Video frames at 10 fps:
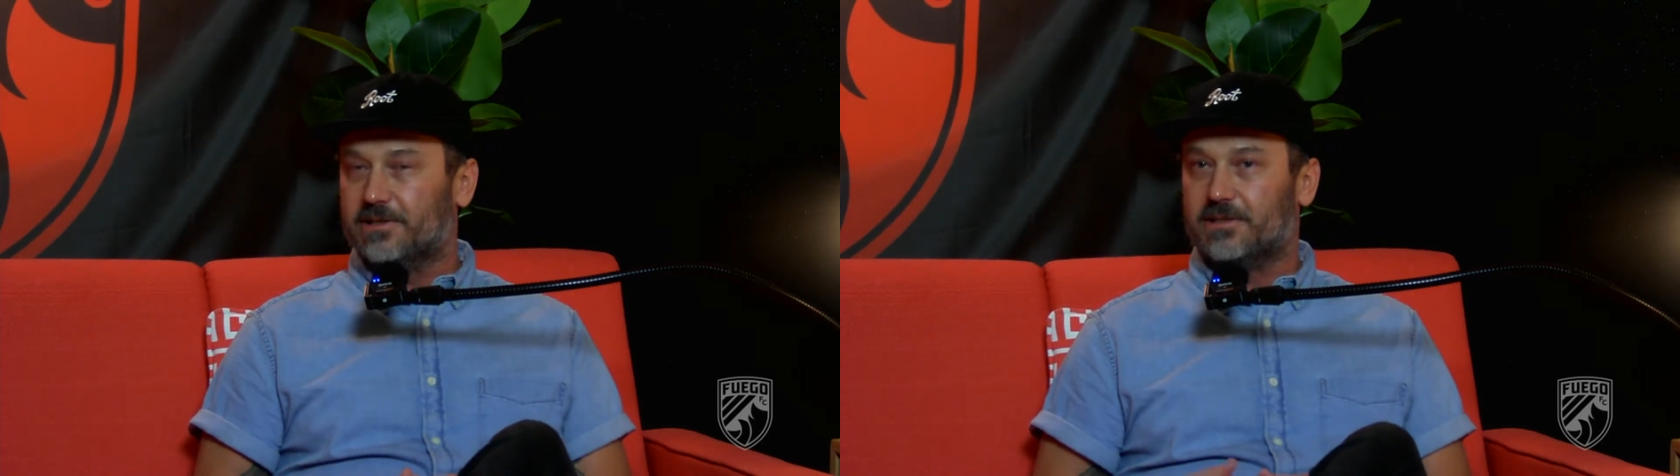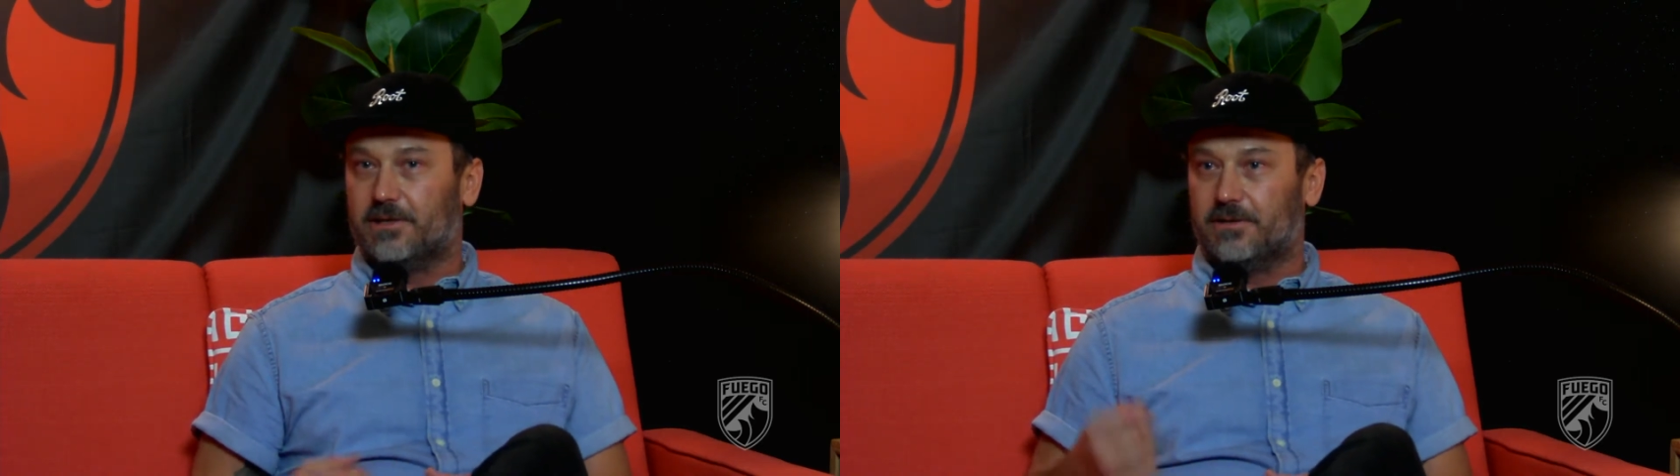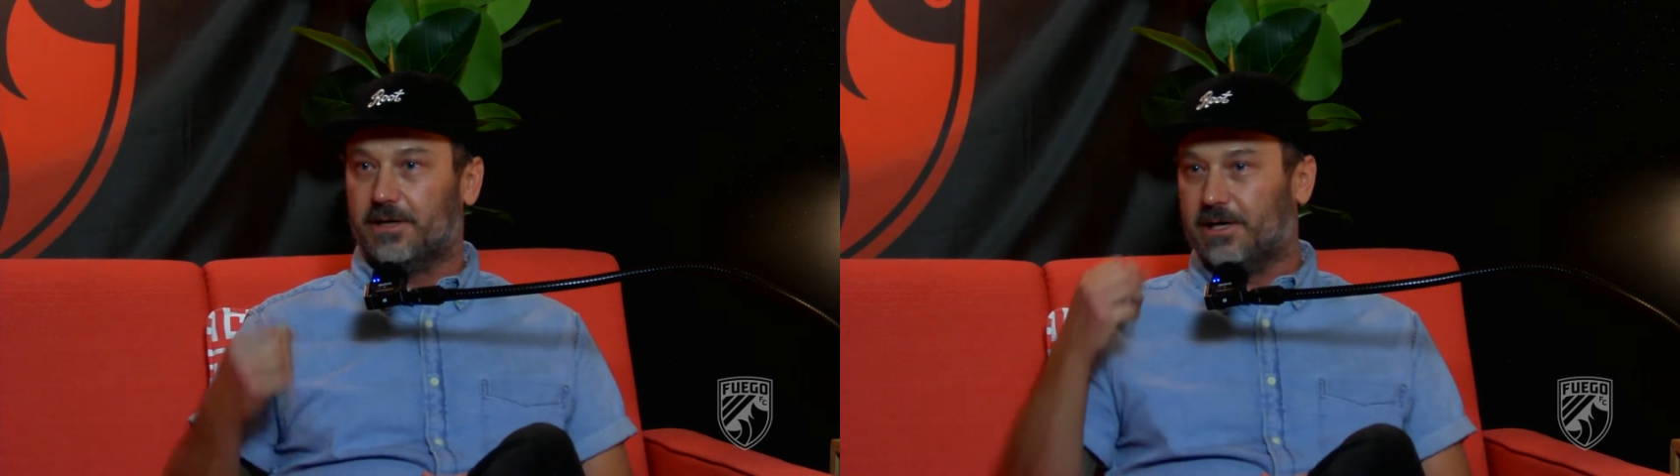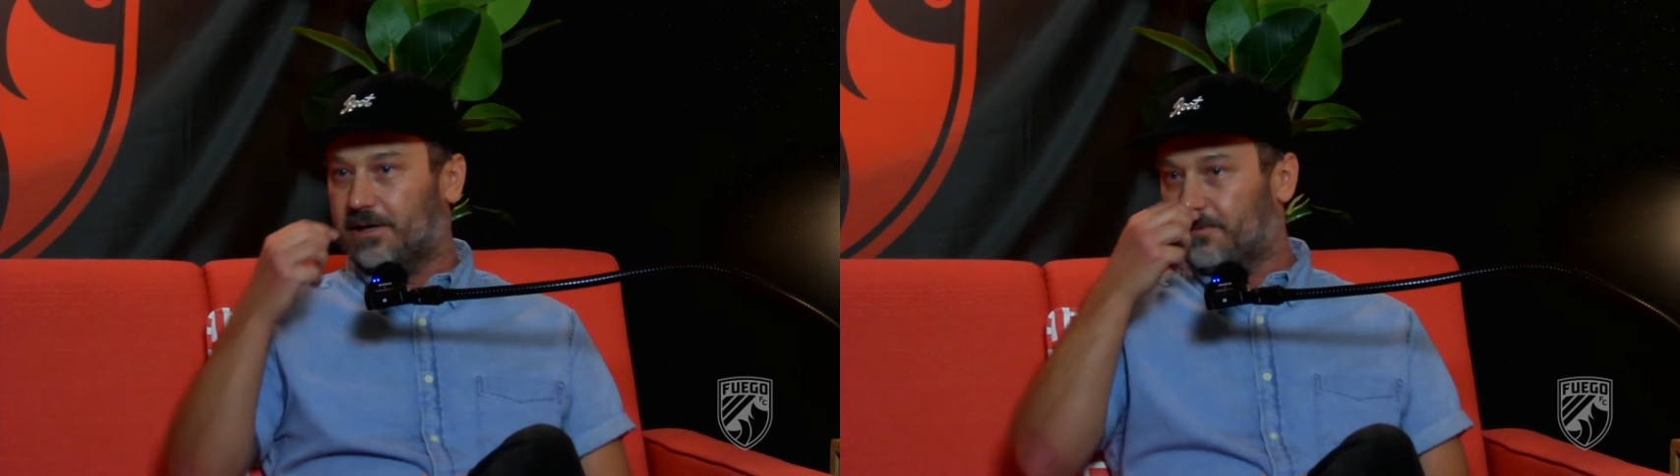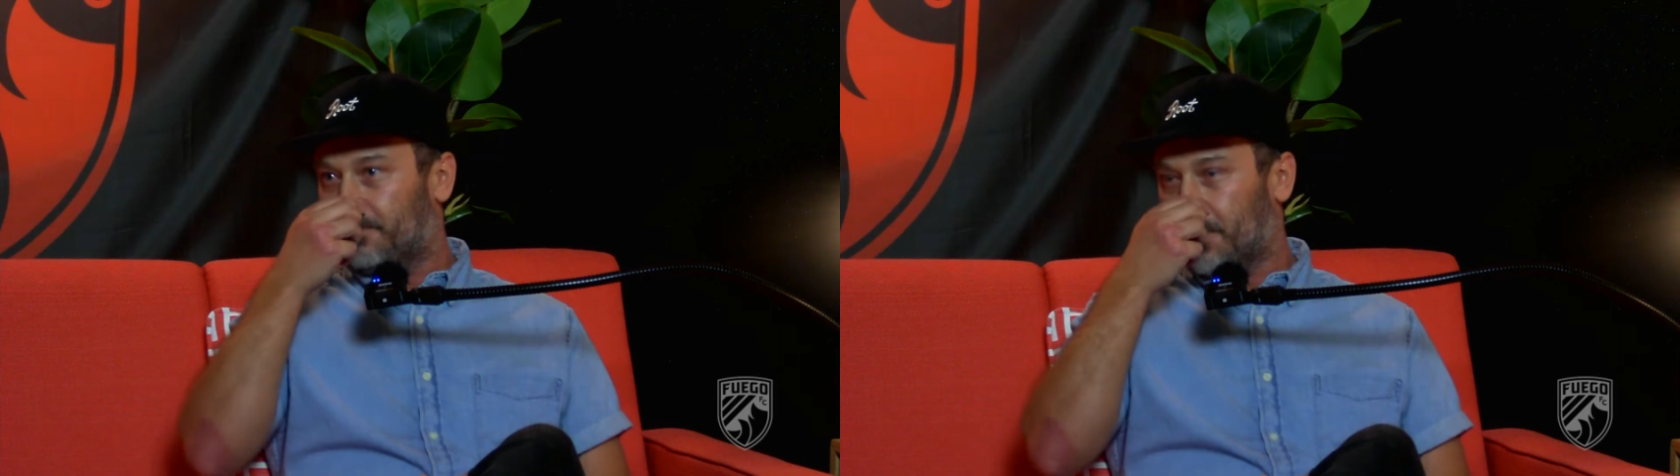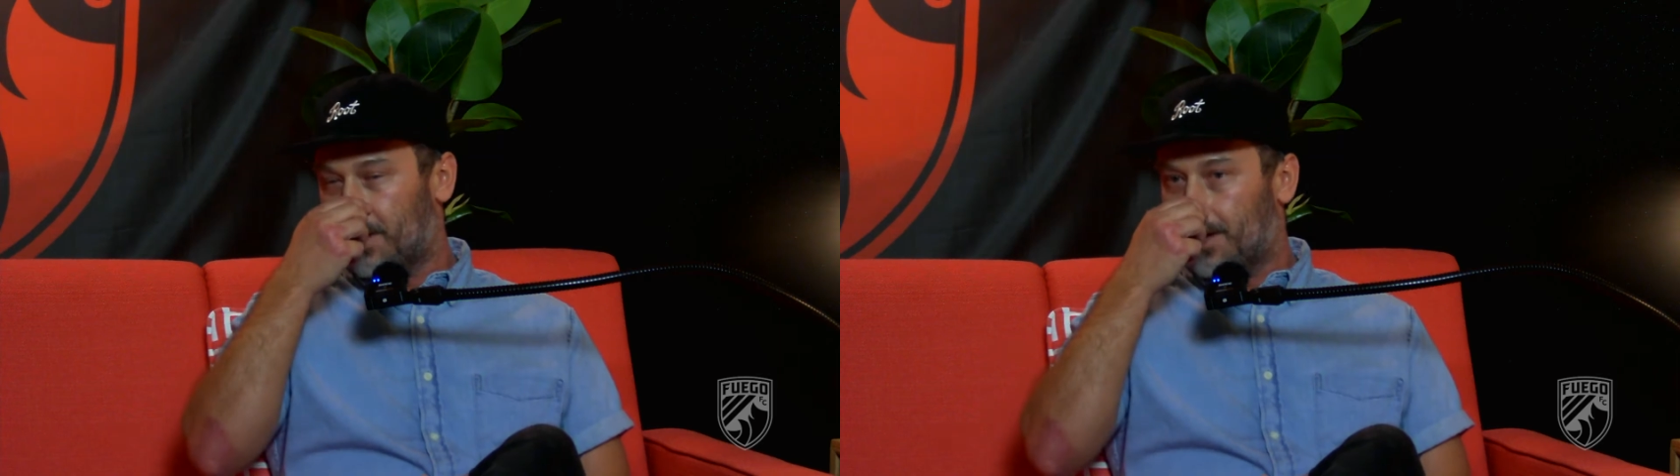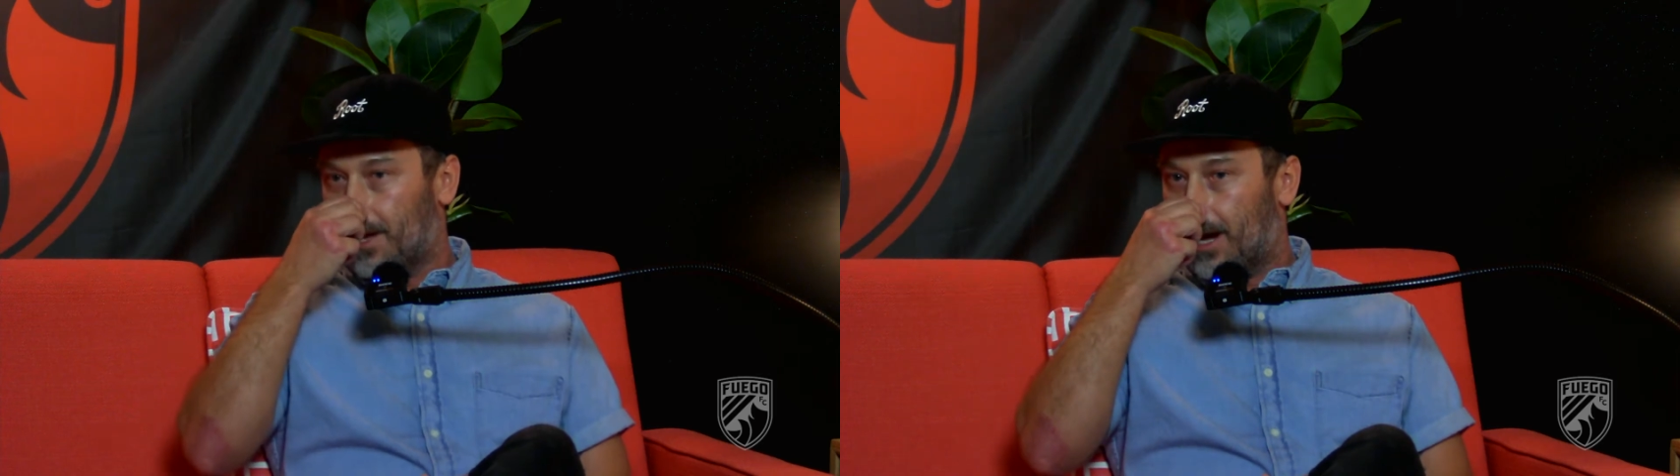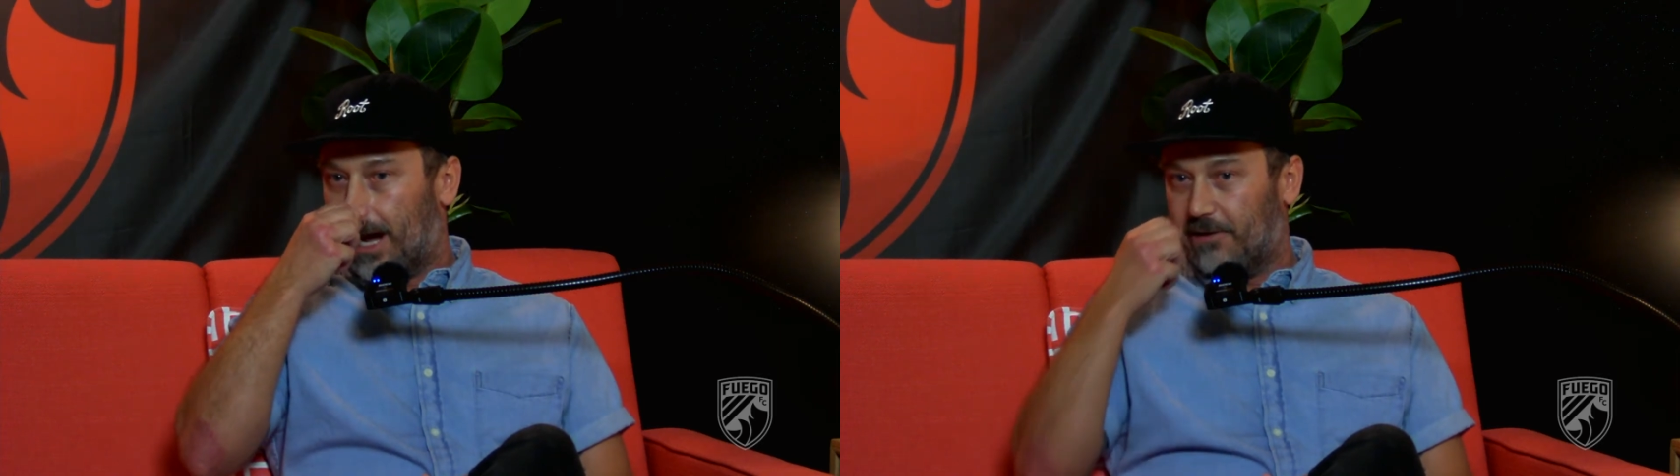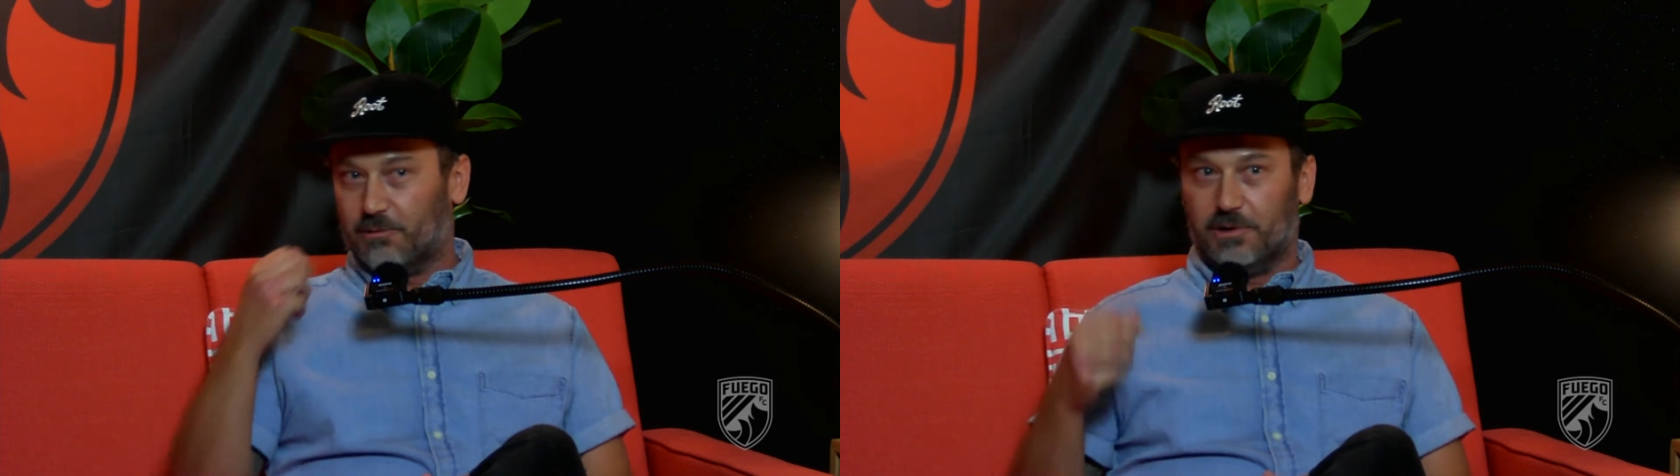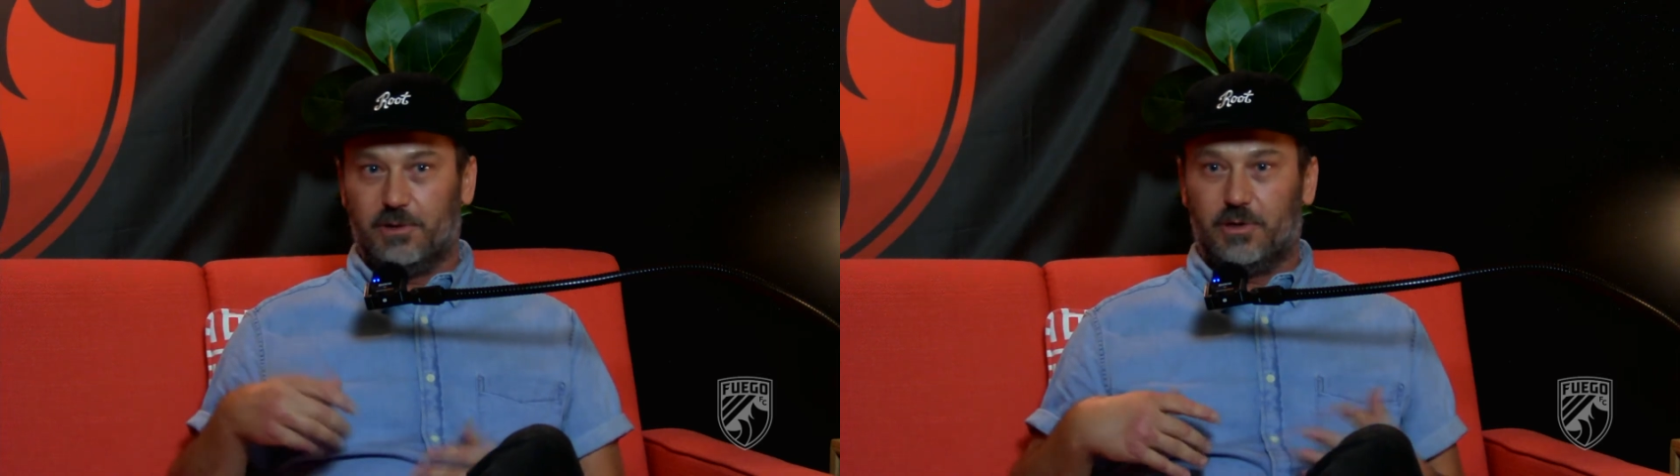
So I really